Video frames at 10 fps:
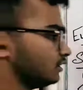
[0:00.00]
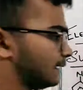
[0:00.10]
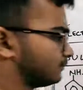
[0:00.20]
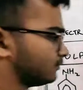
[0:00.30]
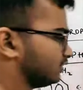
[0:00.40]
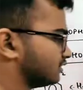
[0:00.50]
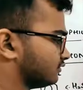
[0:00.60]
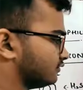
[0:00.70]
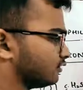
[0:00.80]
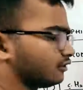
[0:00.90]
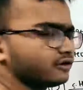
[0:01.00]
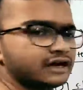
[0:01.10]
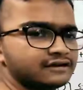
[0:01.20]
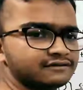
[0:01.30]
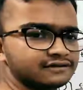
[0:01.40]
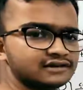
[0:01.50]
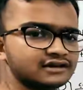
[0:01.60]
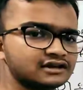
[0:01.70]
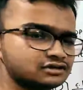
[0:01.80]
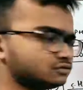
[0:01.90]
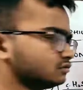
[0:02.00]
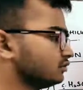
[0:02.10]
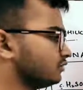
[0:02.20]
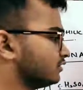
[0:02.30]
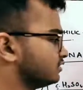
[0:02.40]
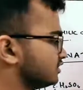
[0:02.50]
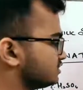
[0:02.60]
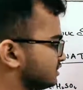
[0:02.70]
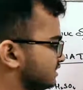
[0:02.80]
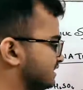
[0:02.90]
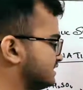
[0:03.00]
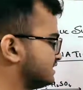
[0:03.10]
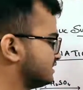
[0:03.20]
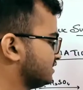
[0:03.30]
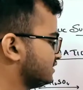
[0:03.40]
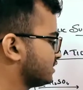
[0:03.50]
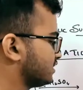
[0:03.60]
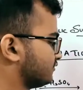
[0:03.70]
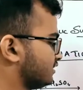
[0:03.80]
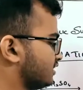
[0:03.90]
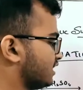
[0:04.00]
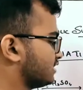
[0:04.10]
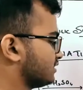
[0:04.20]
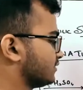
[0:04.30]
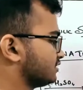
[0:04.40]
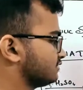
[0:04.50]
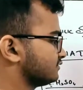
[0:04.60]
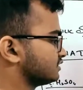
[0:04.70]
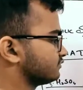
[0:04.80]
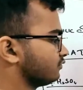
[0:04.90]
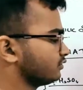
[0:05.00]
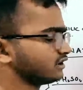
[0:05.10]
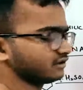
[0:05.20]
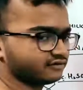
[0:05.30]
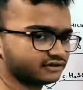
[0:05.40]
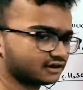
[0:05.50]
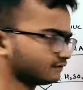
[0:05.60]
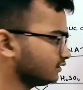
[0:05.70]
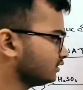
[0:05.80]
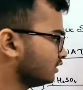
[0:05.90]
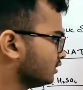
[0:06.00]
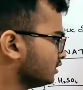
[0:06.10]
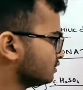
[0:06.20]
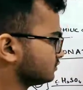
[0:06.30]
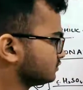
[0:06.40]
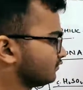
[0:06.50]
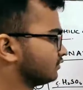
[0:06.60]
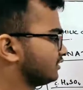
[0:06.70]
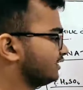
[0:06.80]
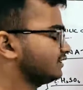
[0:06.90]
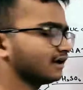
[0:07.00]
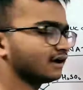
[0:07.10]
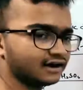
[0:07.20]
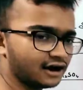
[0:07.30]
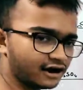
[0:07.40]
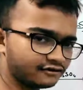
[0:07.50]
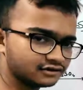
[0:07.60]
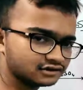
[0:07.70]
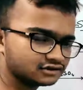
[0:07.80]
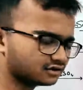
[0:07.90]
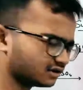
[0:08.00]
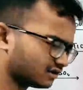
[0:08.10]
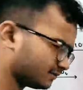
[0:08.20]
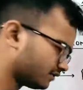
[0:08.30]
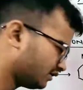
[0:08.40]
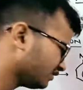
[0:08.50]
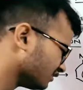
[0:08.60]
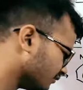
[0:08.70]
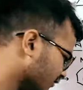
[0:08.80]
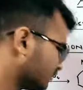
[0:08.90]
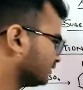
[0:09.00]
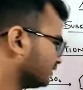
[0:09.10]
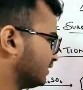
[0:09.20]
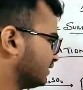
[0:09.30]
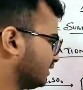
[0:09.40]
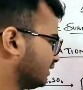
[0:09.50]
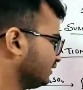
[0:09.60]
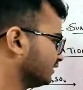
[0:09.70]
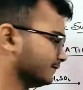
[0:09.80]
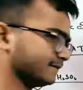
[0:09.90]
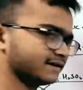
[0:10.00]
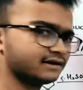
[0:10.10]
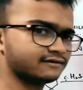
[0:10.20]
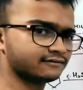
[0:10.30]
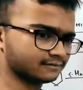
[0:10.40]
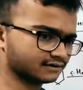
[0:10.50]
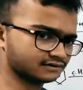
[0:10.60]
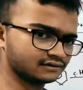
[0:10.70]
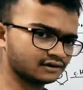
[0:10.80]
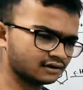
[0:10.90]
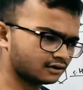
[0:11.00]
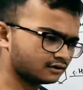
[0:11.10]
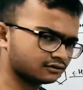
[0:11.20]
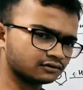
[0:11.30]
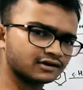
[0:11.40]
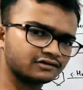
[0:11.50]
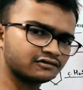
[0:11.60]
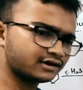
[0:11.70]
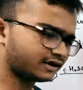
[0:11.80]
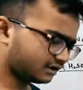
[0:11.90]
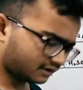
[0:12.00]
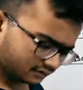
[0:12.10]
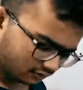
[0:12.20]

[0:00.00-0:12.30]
I'm sorry, you are not treating with it H2, you are just heating it at a very high temperature, which is 483 Kelvin. So for that, the hydrogen or the water is getting eliminated from this. So what we are getting is